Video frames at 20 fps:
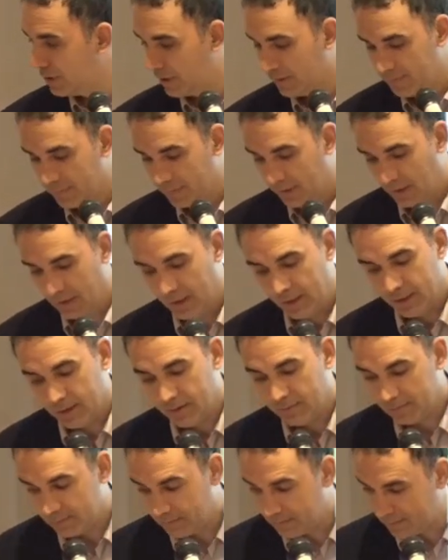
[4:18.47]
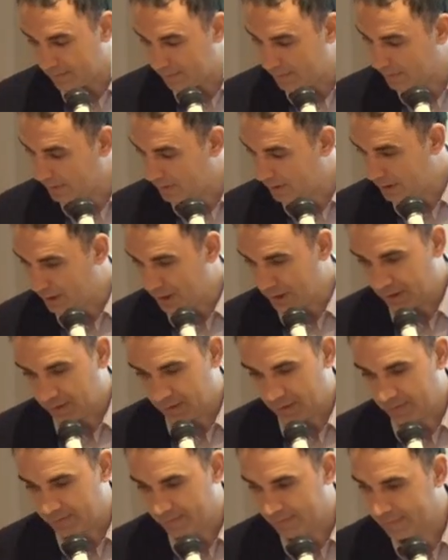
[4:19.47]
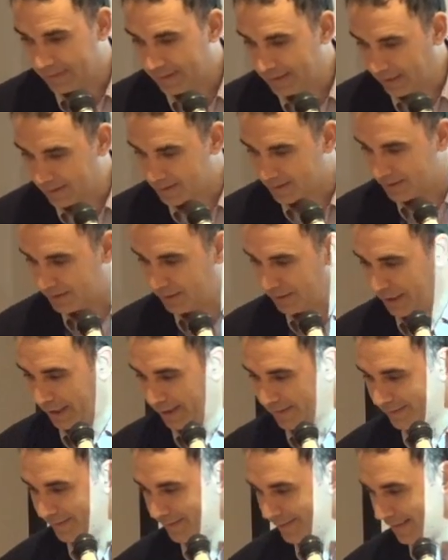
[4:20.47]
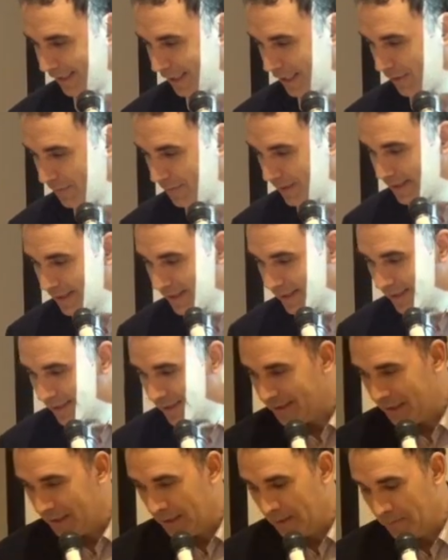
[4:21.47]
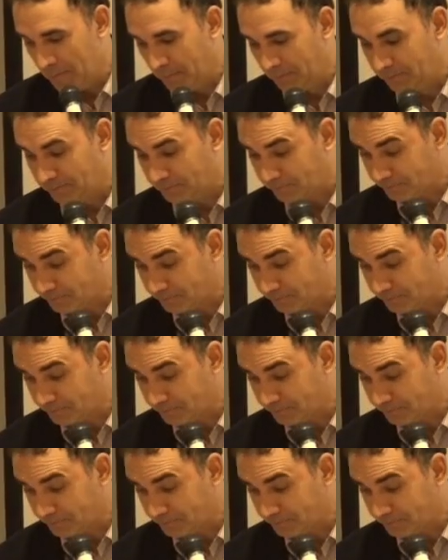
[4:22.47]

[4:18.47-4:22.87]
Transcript: I'll just make it full screen, Yes, okay, thank you.